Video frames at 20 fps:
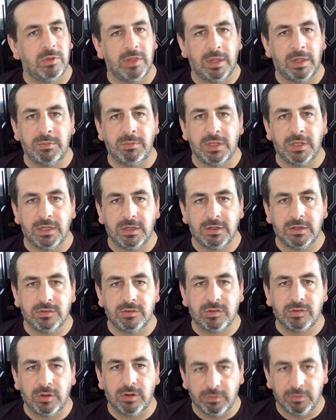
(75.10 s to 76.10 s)
emulating and
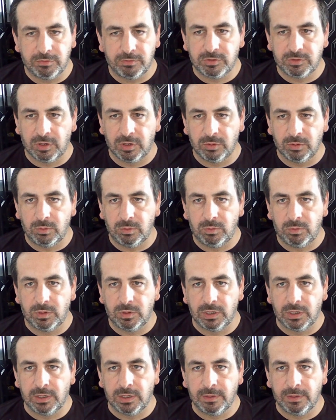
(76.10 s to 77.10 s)
stuff. So
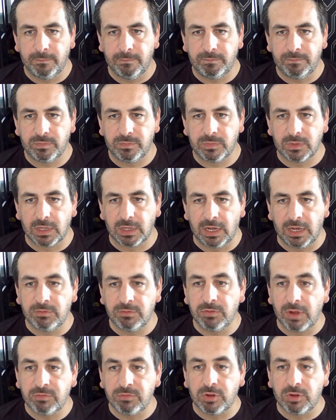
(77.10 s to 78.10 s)

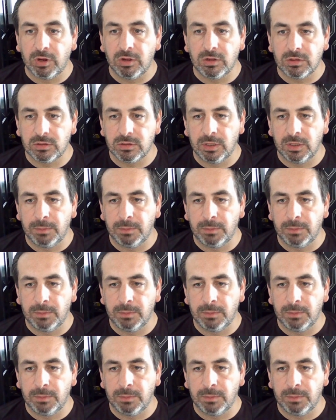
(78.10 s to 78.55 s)
I've got